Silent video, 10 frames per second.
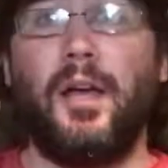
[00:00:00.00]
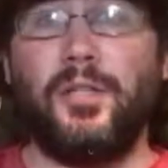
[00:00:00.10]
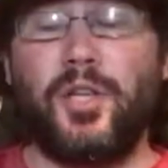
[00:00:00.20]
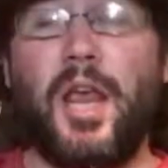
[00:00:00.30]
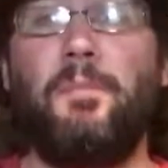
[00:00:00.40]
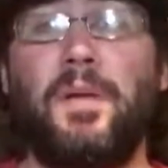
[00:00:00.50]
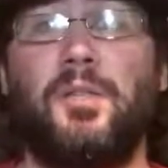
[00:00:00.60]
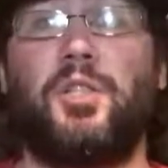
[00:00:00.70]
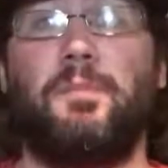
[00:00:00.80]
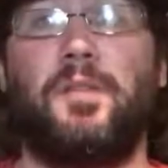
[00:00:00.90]

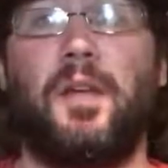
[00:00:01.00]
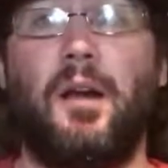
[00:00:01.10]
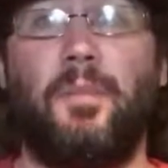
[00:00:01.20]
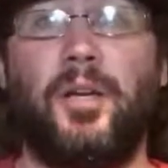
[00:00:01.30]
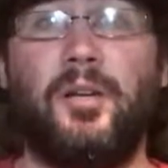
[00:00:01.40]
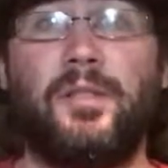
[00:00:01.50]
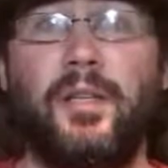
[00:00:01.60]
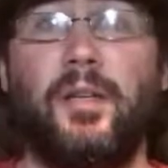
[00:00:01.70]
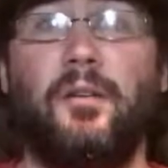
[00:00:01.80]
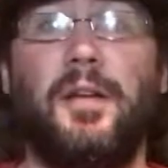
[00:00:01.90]
championships there. But here's the
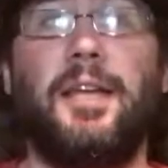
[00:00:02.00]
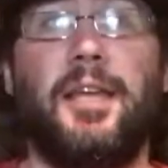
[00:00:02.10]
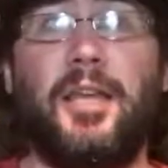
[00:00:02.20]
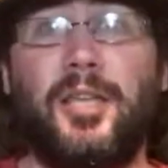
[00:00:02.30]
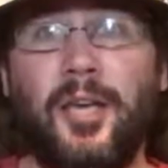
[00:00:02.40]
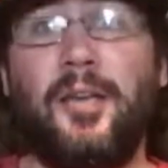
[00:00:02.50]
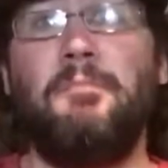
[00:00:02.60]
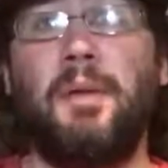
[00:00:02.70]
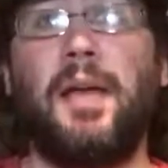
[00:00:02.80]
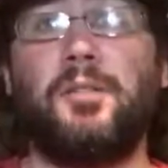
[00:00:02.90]
deal. He
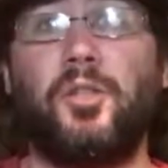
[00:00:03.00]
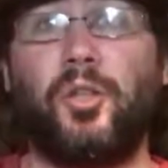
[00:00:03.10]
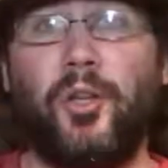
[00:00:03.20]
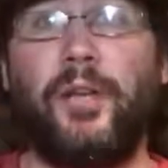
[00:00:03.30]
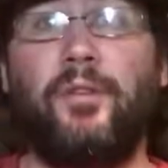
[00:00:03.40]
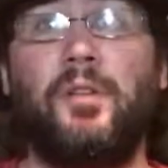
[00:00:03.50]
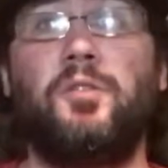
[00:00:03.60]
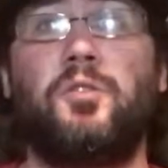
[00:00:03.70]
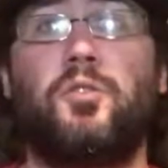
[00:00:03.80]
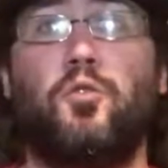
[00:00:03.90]
came back to
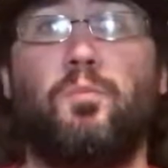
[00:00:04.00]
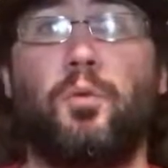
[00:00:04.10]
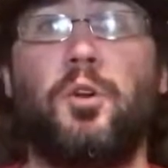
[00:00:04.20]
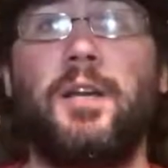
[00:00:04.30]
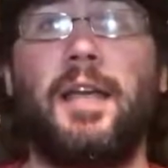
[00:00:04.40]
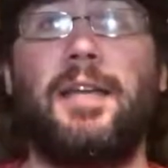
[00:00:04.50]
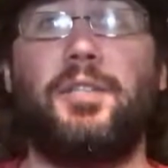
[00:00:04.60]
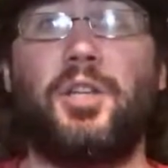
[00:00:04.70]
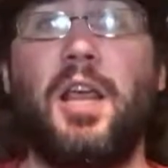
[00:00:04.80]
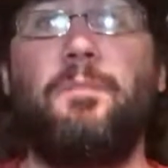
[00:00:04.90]
Cleveland to bring a
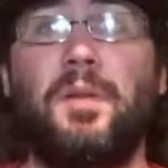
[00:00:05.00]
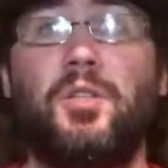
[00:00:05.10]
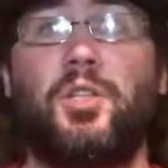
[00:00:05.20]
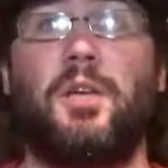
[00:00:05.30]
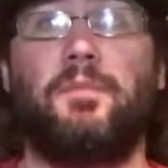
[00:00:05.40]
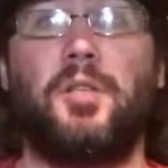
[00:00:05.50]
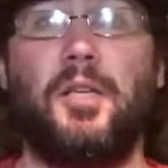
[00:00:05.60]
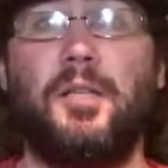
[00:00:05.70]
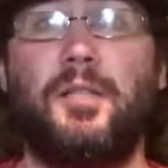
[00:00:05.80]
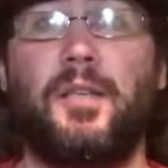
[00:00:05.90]
championship to
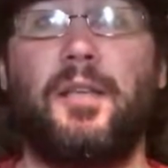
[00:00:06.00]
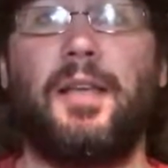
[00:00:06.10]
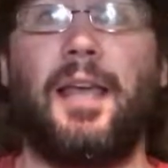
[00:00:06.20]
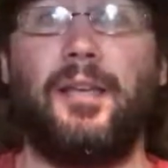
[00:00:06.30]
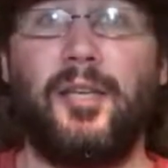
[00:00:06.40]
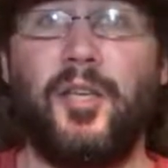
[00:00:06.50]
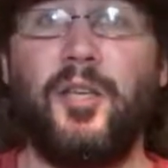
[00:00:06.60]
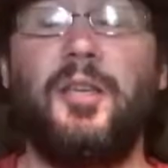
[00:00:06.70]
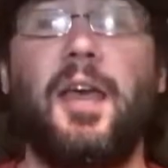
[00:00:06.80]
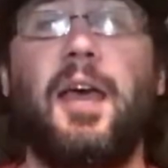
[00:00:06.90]
his city, and
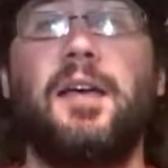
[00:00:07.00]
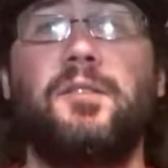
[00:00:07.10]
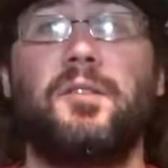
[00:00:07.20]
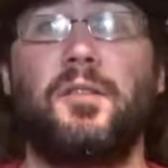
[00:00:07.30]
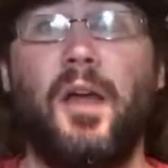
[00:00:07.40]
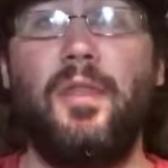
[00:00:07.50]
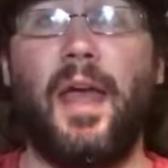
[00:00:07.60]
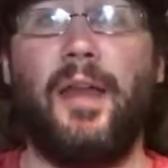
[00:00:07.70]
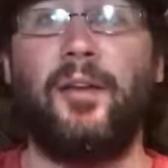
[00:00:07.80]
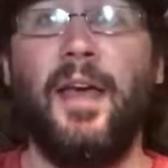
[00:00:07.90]
he has done
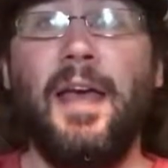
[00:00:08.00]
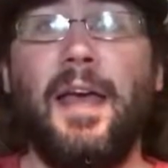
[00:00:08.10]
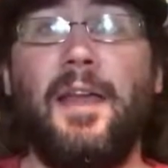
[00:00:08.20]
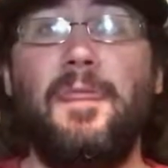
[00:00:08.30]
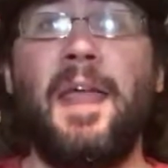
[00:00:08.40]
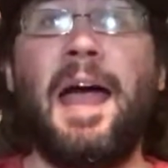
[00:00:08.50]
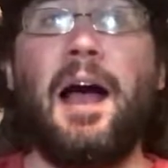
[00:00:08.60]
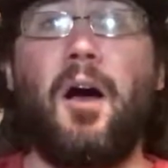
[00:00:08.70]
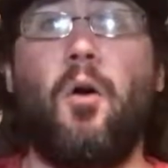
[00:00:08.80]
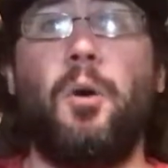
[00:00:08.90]
that. And
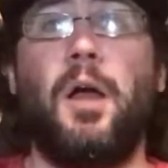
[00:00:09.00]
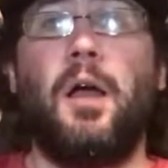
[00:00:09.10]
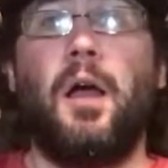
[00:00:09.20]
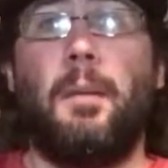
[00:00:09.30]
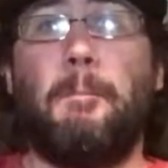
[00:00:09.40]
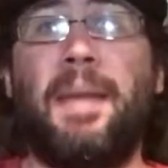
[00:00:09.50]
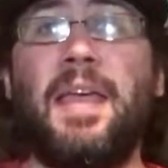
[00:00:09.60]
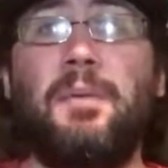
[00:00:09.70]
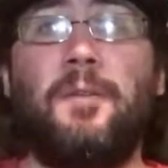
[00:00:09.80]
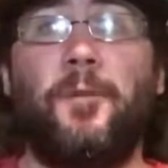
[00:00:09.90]
now,
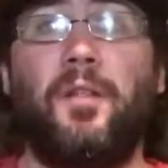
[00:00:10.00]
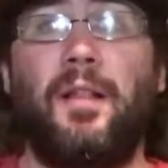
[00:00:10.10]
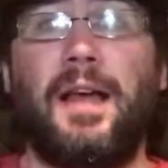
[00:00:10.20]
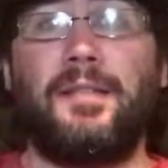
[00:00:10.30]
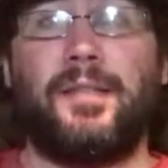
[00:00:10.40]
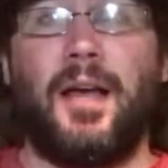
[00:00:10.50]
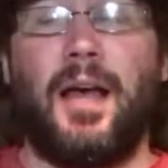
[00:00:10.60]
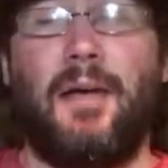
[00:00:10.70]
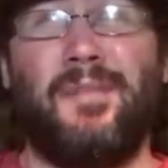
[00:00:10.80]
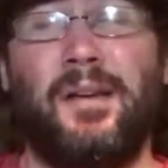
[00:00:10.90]
maybe for the last
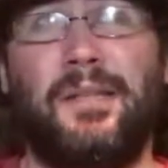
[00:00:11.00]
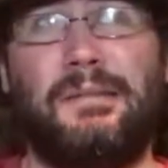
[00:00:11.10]
time,